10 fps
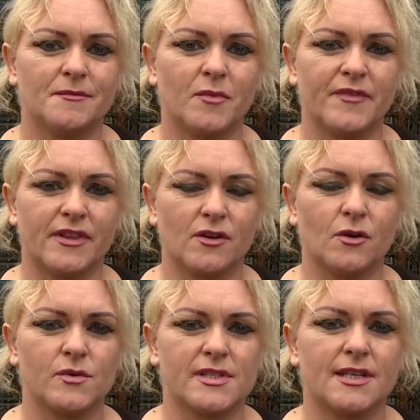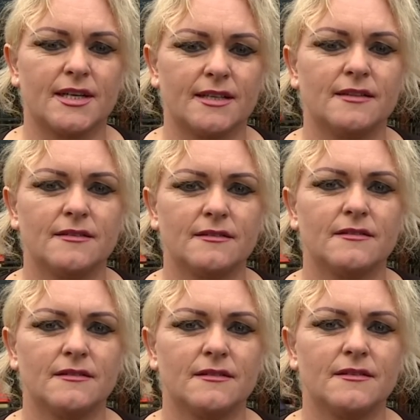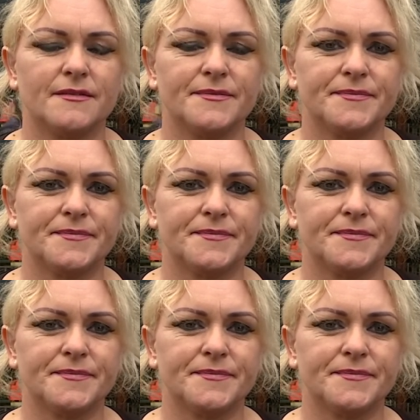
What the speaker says: within the court today. Mm.